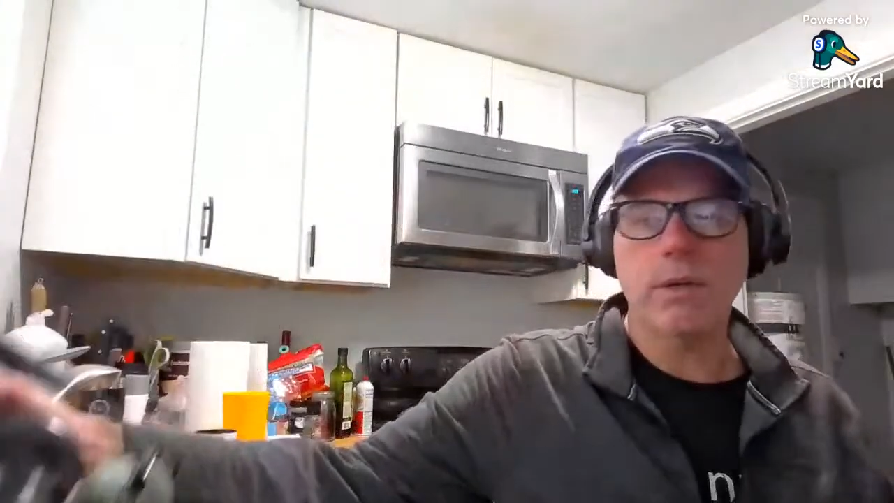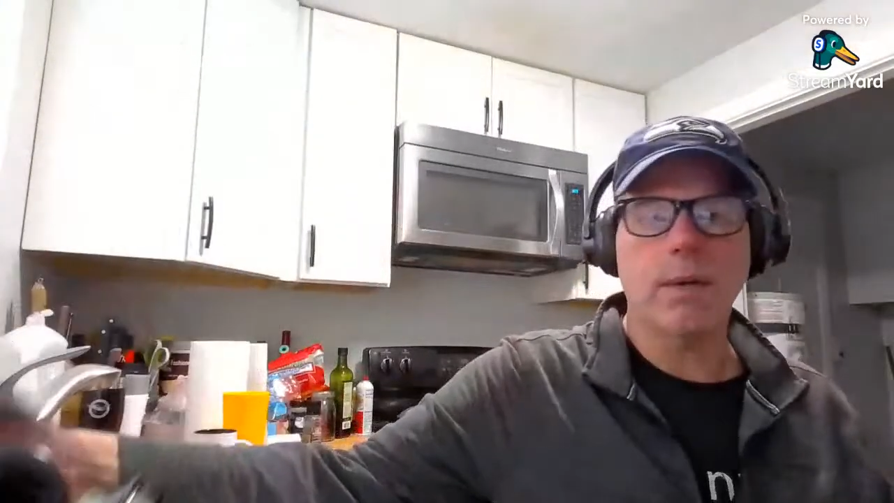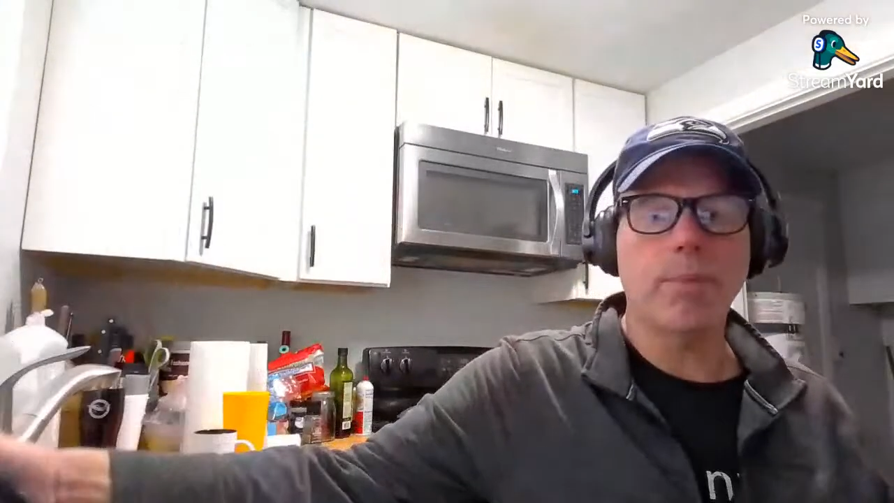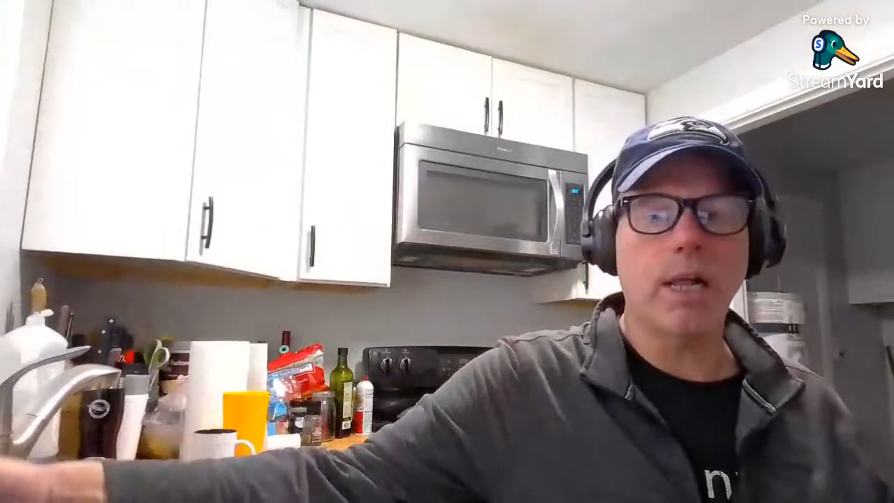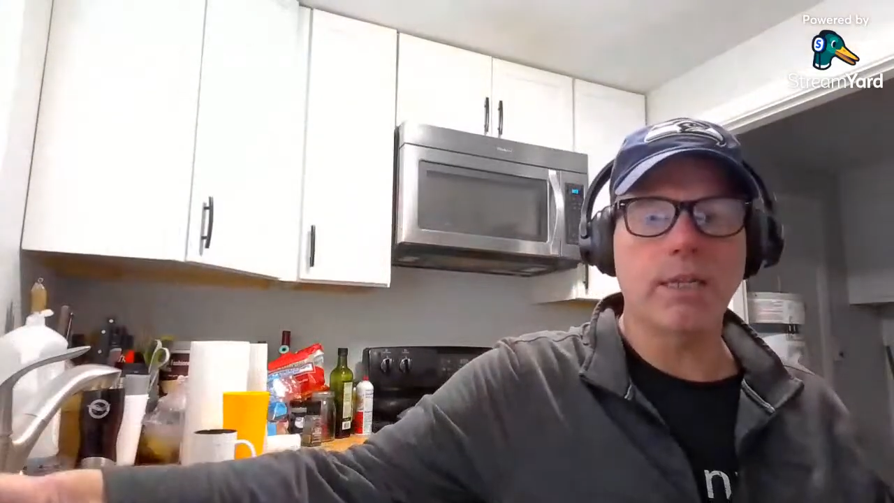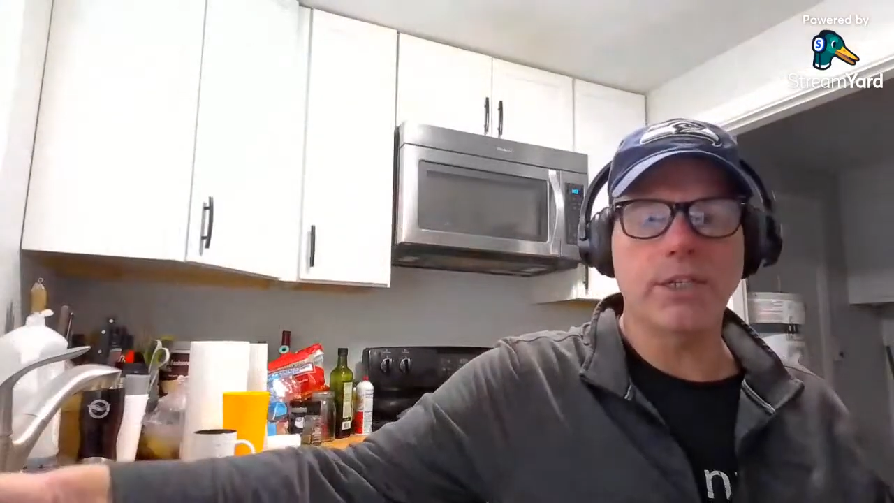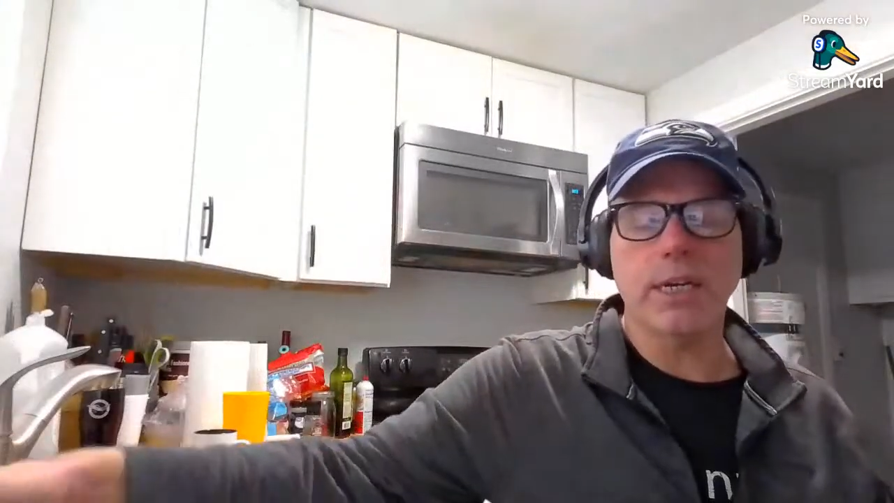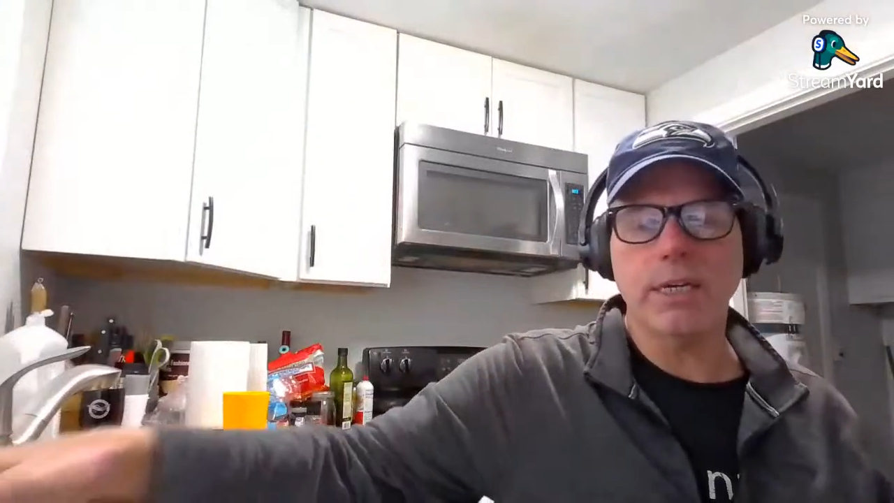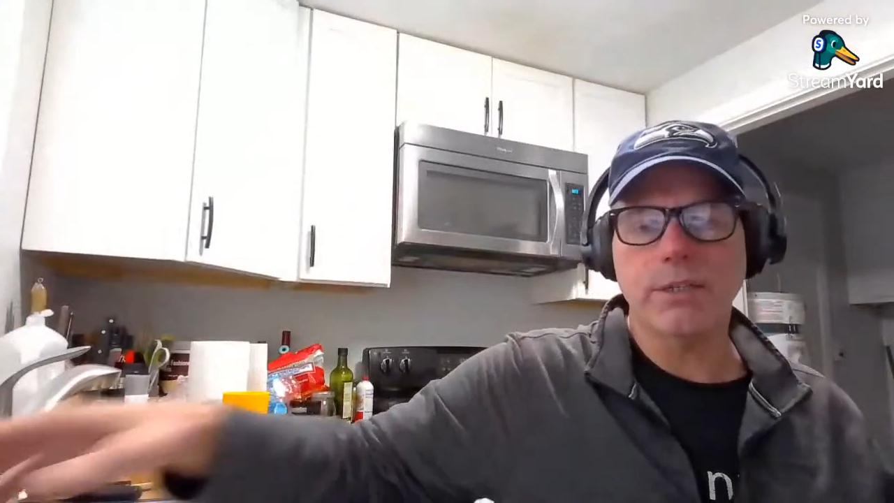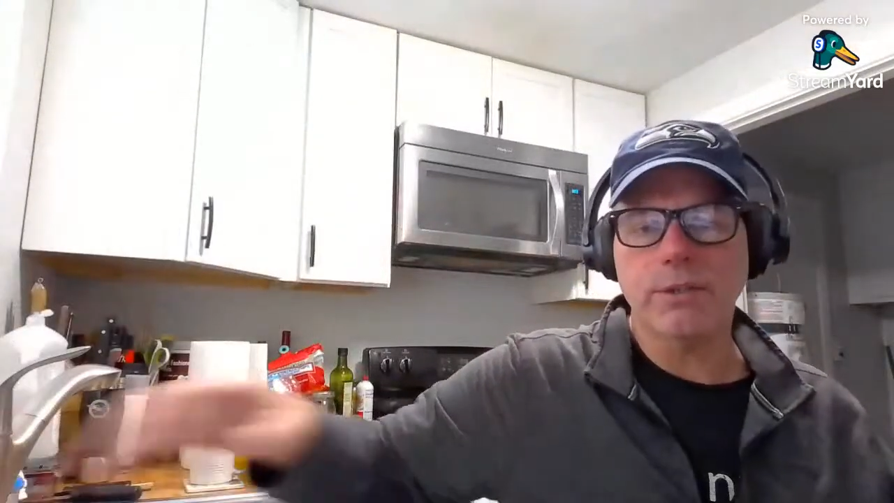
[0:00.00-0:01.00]

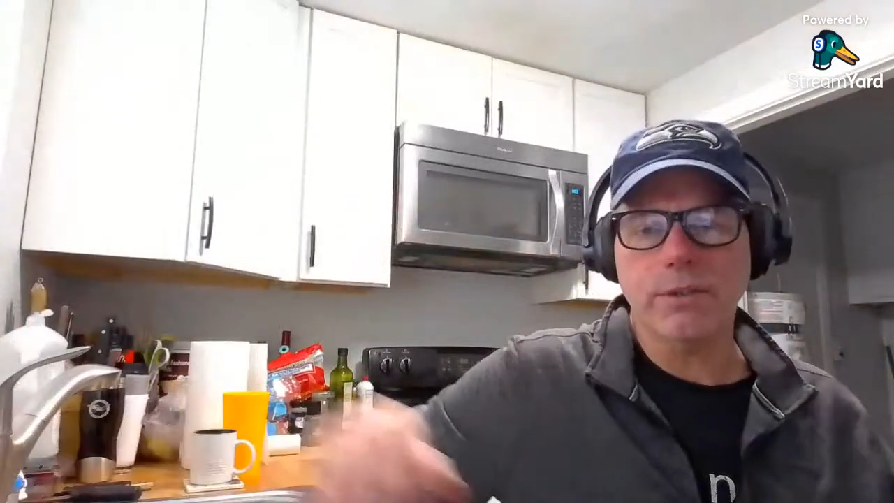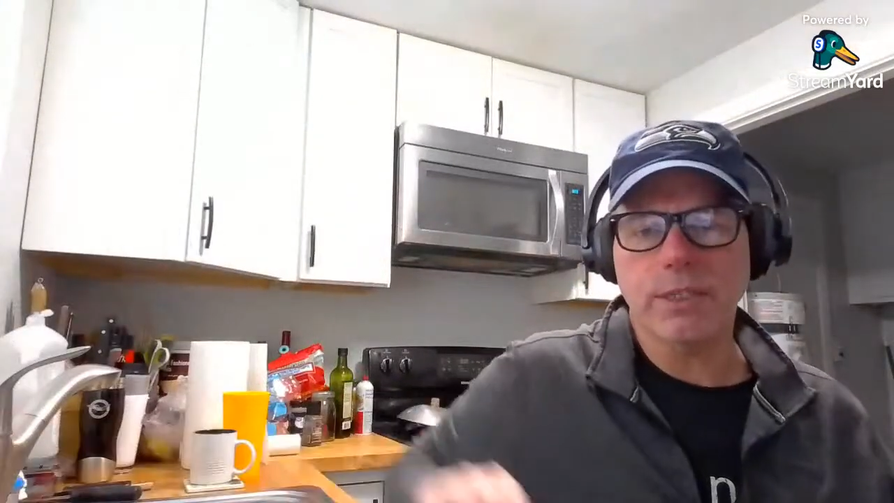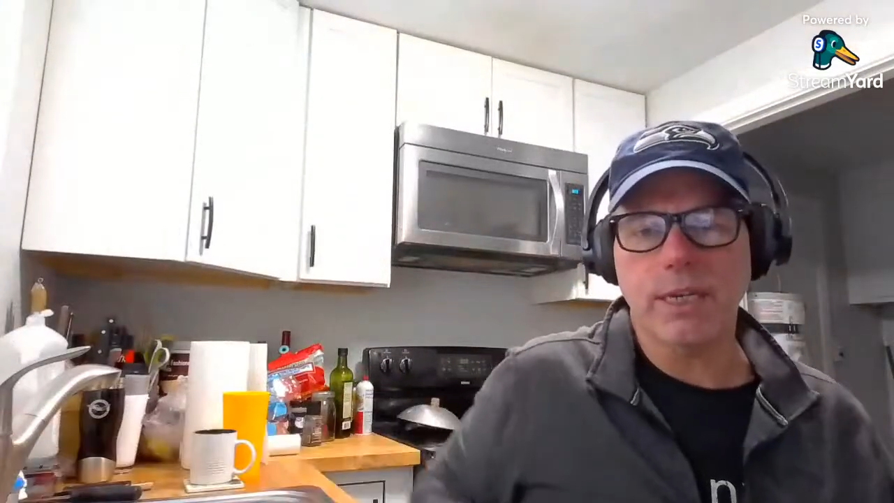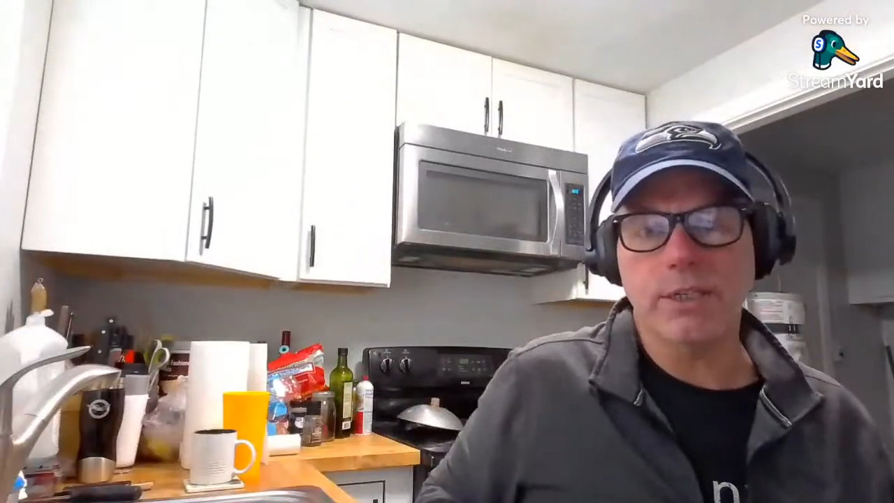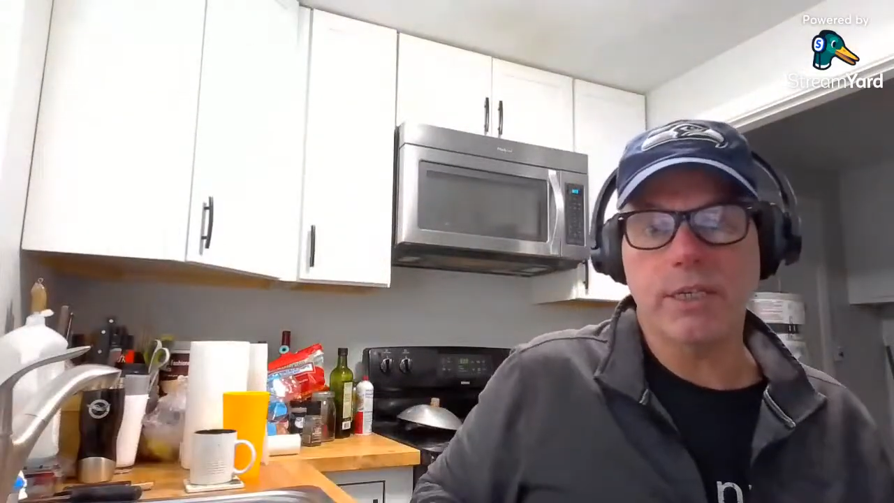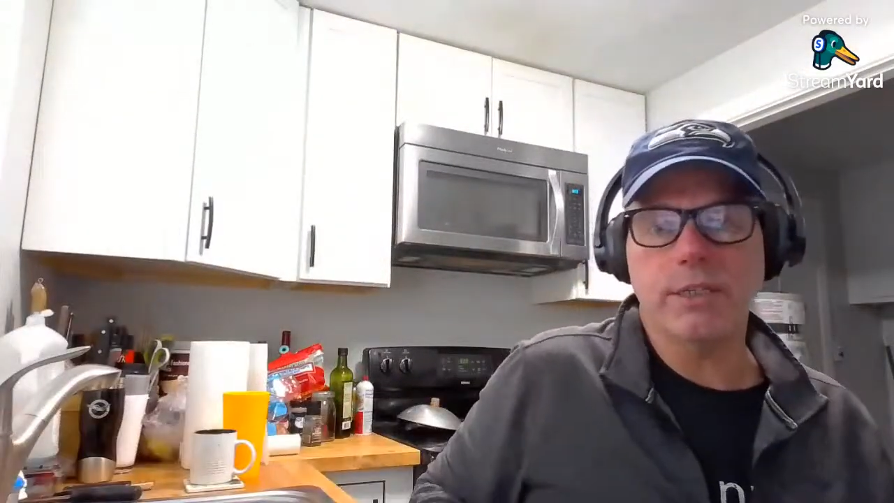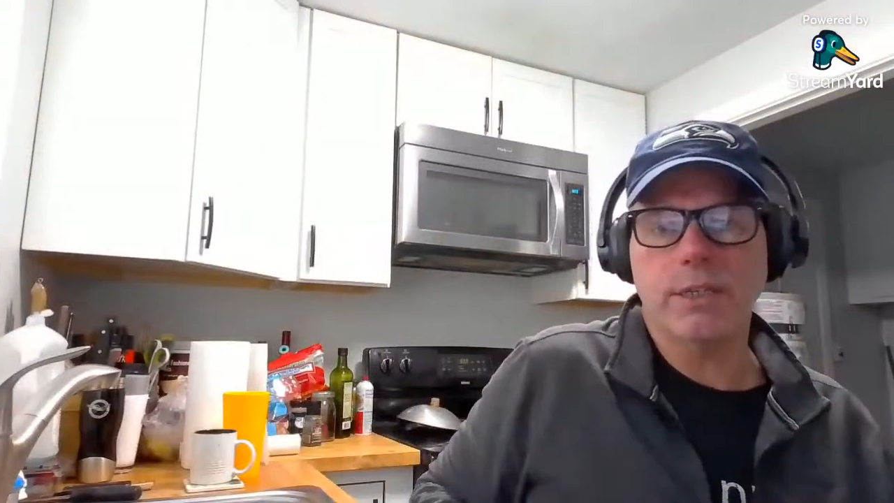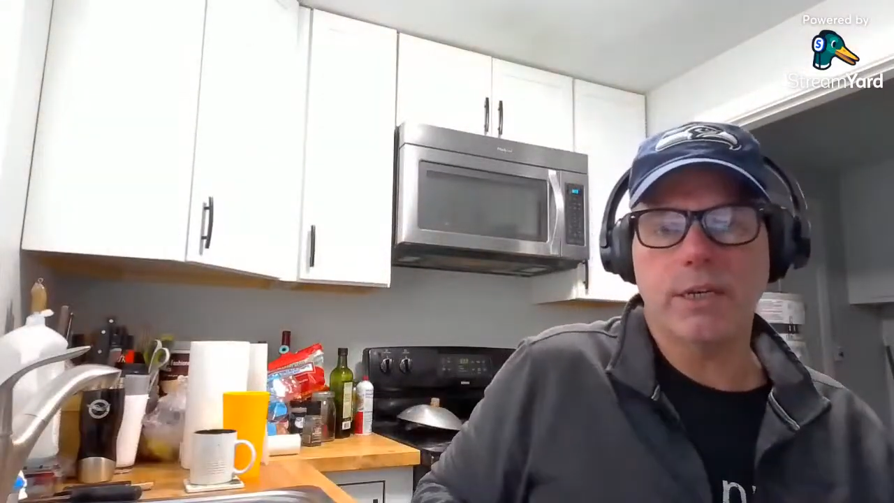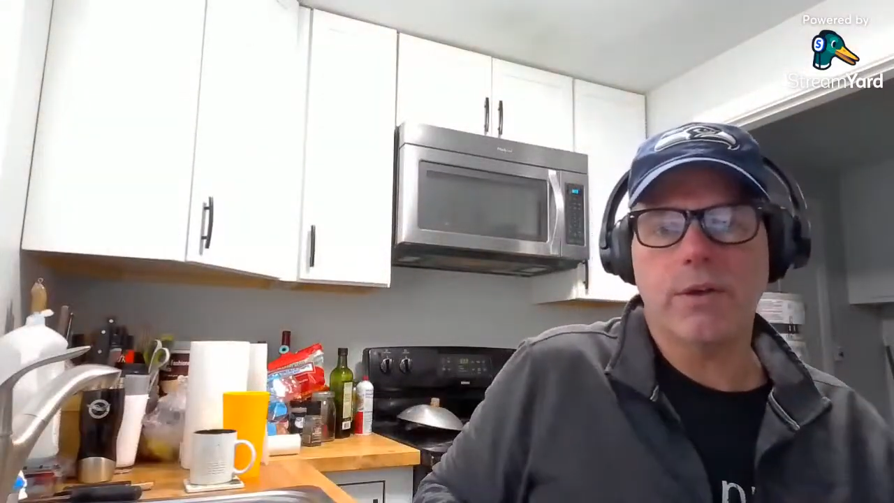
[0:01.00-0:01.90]
apologize or say, "Geez,